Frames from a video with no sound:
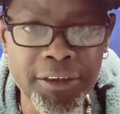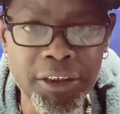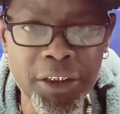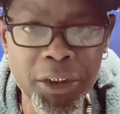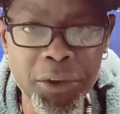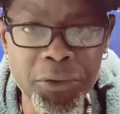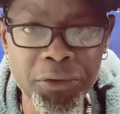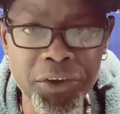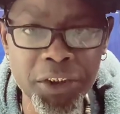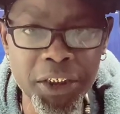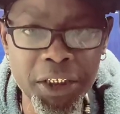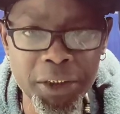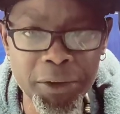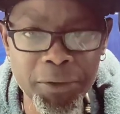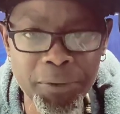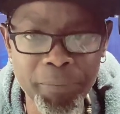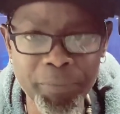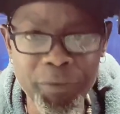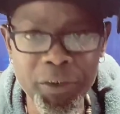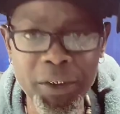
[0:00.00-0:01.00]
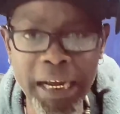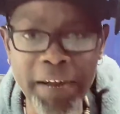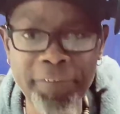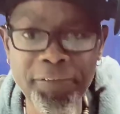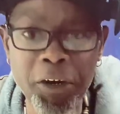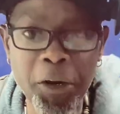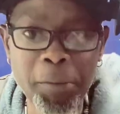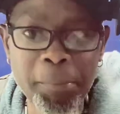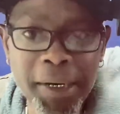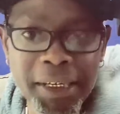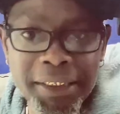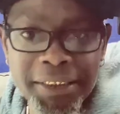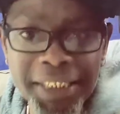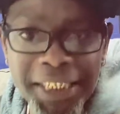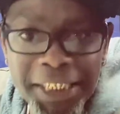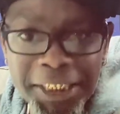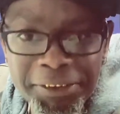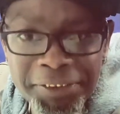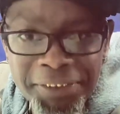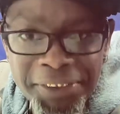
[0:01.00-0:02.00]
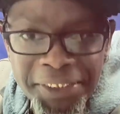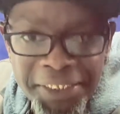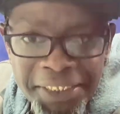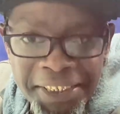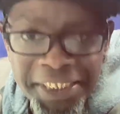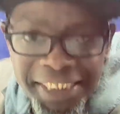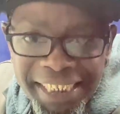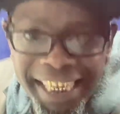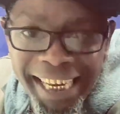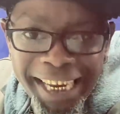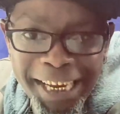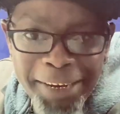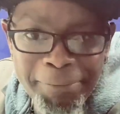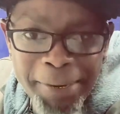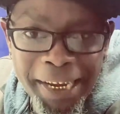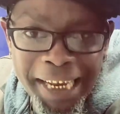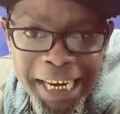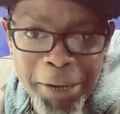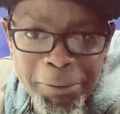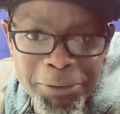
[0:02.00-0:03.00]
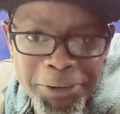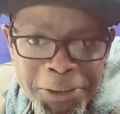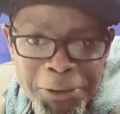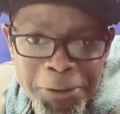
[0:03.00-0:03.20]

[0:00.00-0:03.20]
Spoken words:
Salute. You got 4 months left? Yeah, man, that